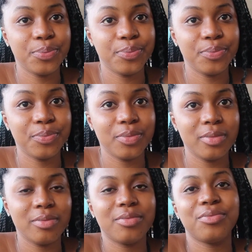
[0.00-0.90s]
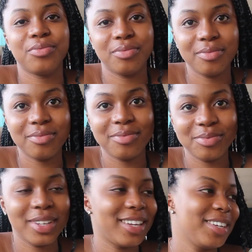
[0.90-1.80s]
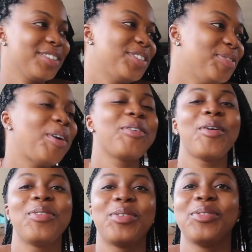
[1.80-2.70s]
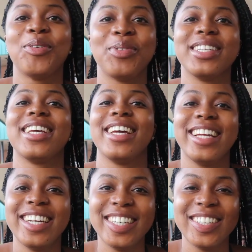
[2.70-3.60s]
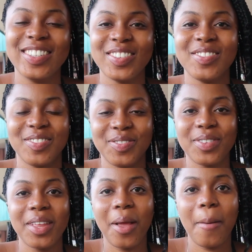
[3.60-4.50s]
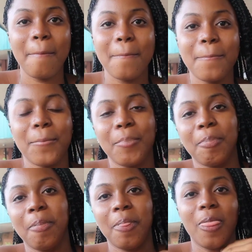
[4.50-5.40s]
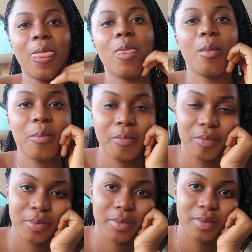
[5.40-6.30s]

Where? No, like... I mean, your favorite place of all the places you've been?